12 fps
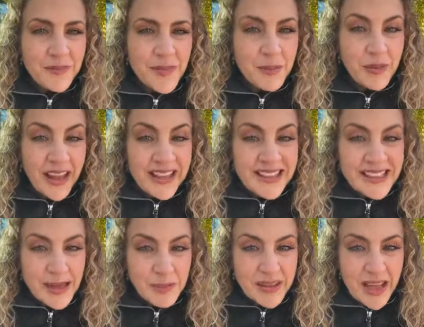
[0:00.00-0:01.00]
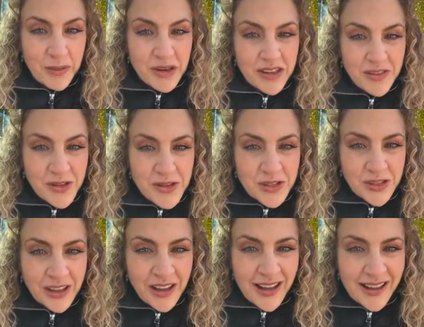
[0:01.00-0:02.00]
blends. I put that one in the diffuser a
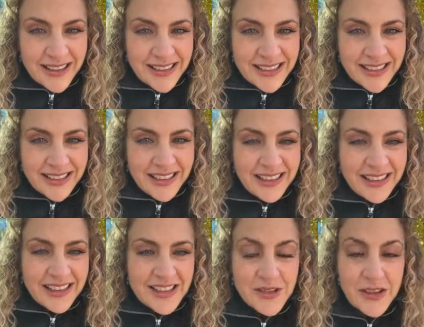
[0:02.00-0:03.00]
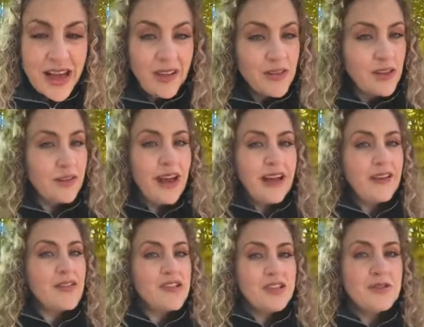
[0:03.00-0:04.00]
lot. So yeah, if you don't have
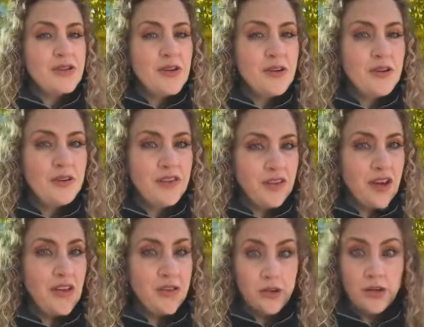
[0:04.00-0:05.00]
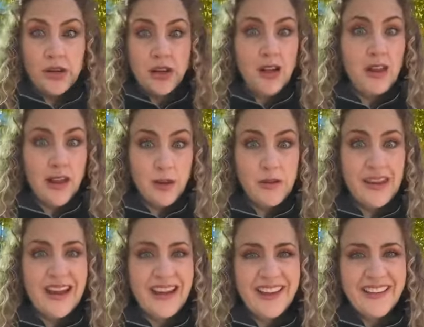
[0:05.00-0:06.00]
your Shinrin-yoku, if you've gone through it all like we
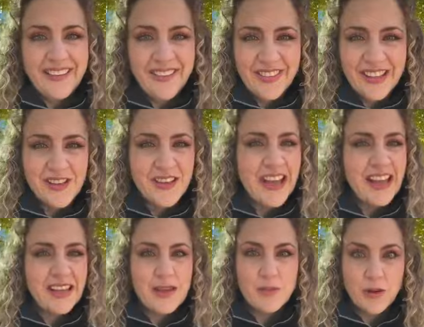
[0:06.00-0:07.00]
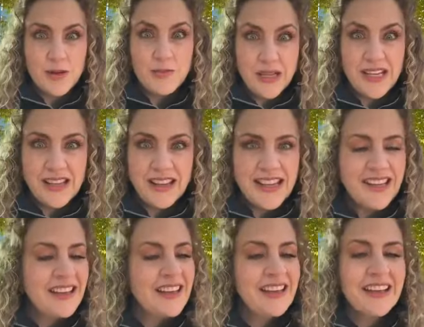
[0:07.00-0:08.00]
have, you can't get more immediately.
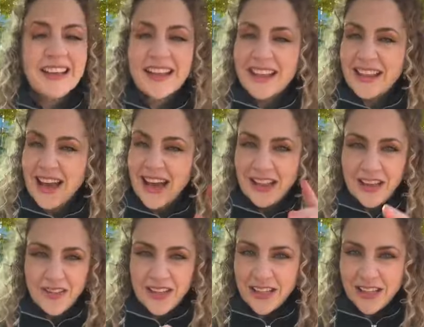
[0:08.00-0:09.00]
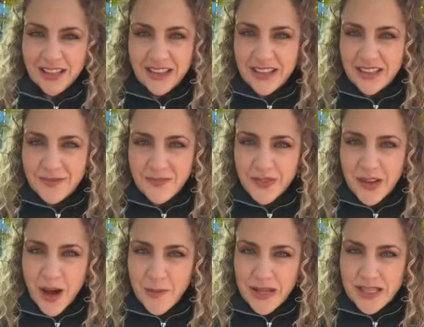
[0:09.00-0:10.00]
I love the
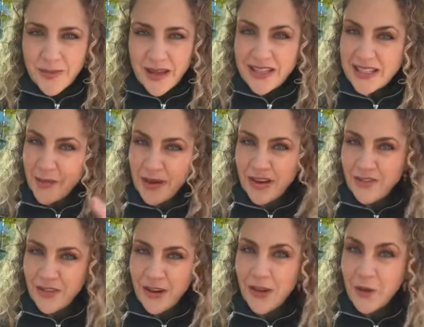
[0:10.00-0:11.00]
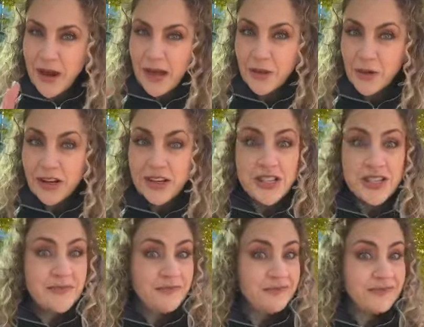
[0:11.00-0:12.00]
comment about the Siberian fir, the wild orange.
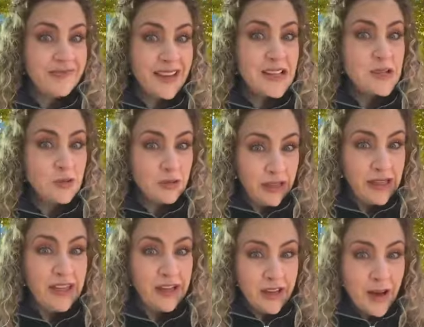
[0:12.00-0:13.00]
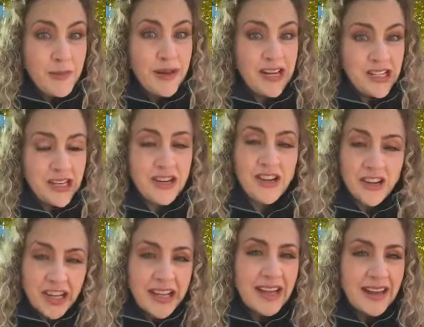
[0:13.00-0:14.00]
That's a really good combination. And you're
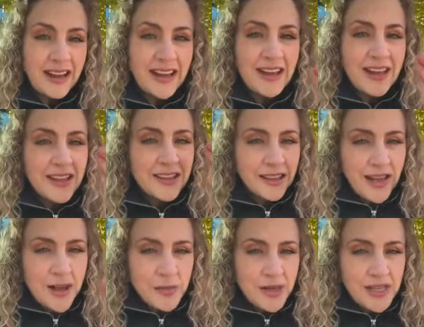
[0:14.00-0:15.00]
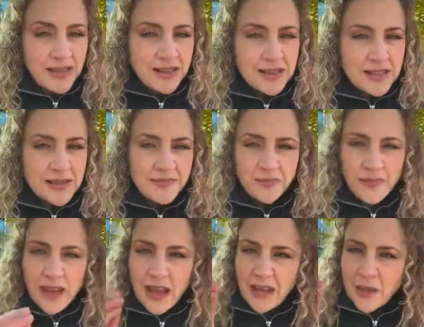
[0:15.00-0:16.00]
going to get the limonene
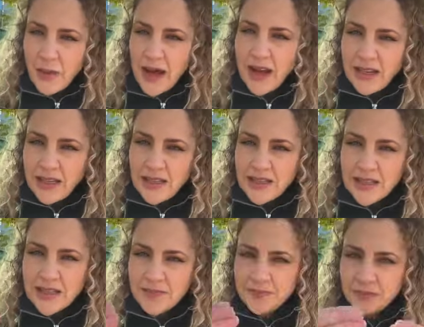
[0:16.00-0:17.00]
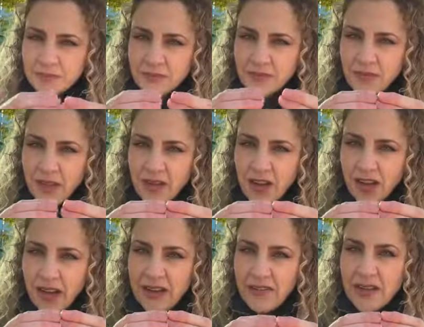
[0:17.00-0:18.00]
and the pinene that are
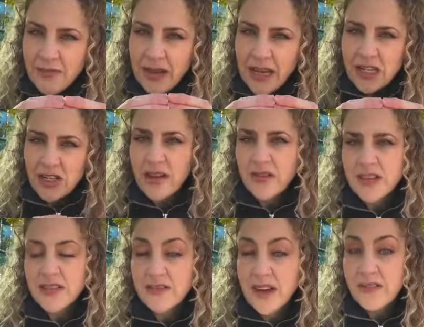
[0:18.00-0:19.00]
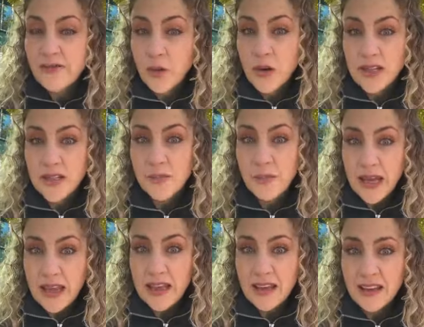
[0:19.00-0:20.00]
kind of the main drivers of that forest
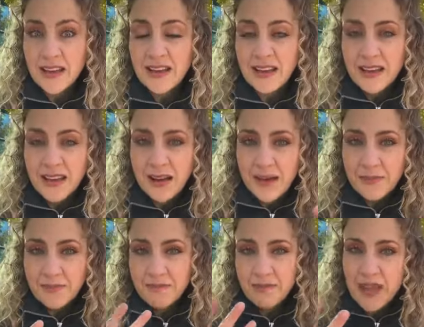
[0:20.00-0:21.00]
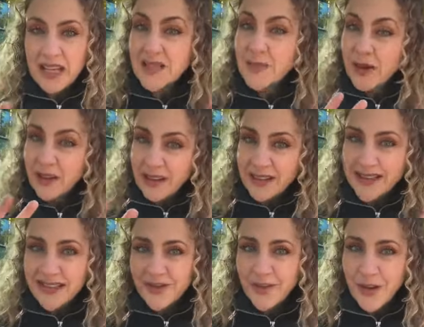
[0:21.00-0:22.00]
bathing
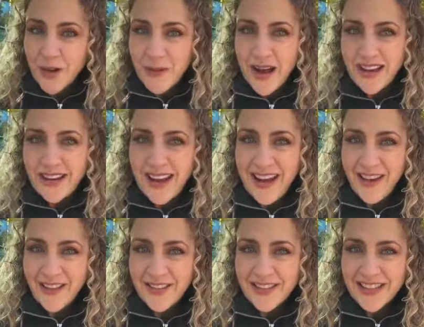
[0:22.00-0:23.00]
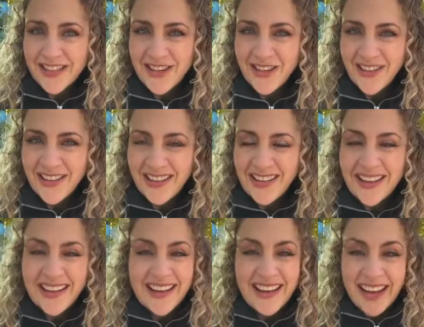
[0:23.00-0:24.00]
experience for your body to have. So
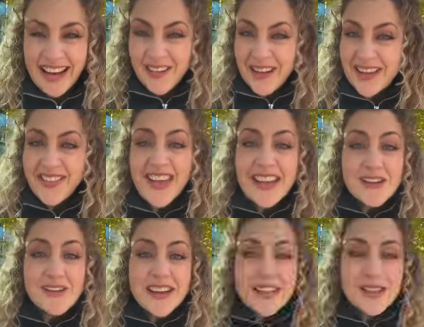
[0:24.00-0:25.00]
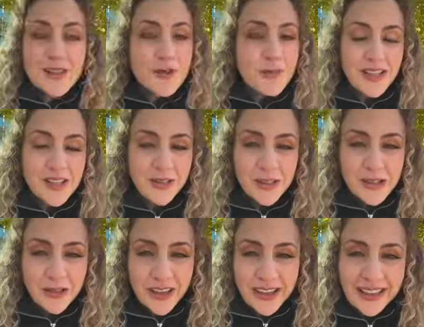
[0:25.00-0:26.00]
anyway, thank you guys so much for
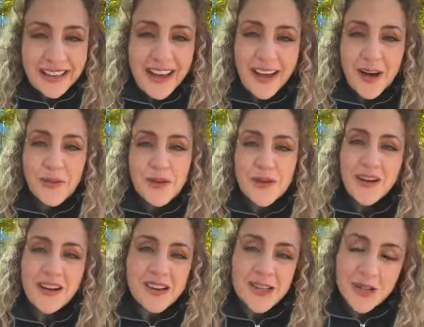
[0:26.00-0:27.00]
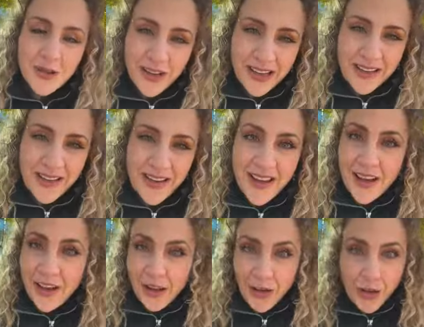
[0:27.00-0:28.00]
joining. I hope you are enjoying
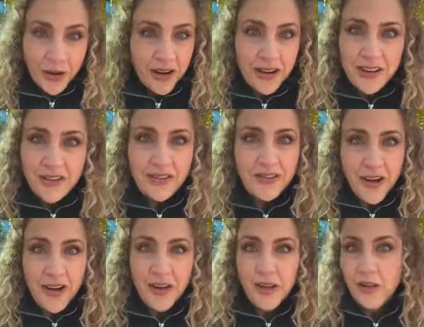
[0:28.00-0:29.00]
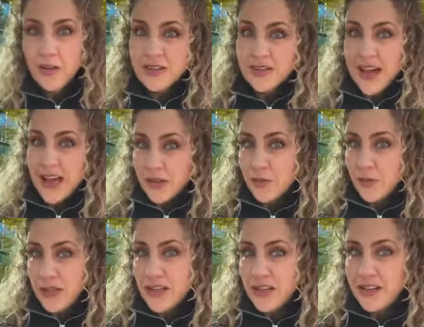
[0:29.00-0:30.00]
your
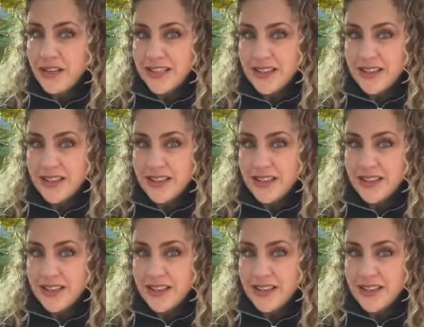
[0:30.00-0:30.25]
fall/winter/